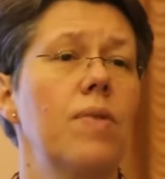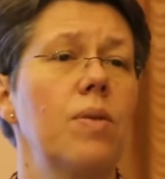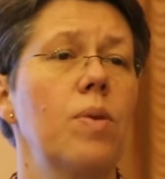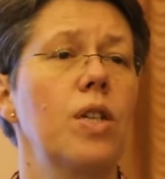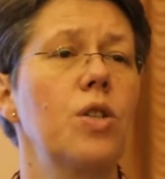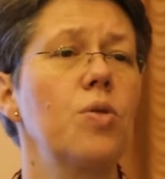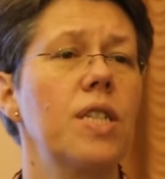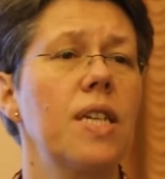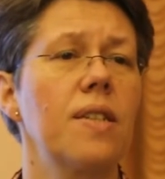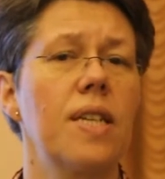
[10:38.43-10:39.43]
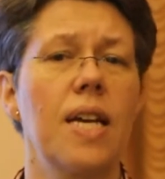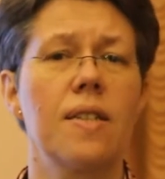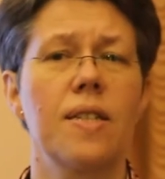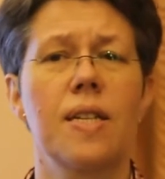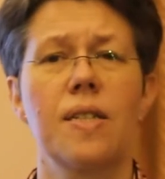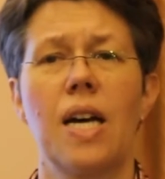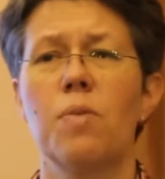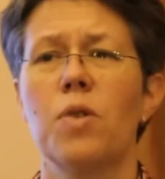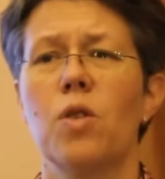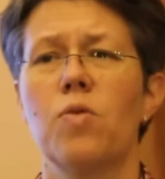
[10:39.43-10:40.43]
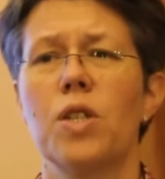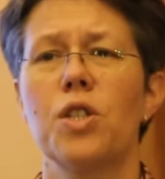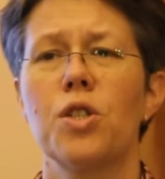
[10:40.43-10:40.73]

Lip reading: what I used yesterday as an example of what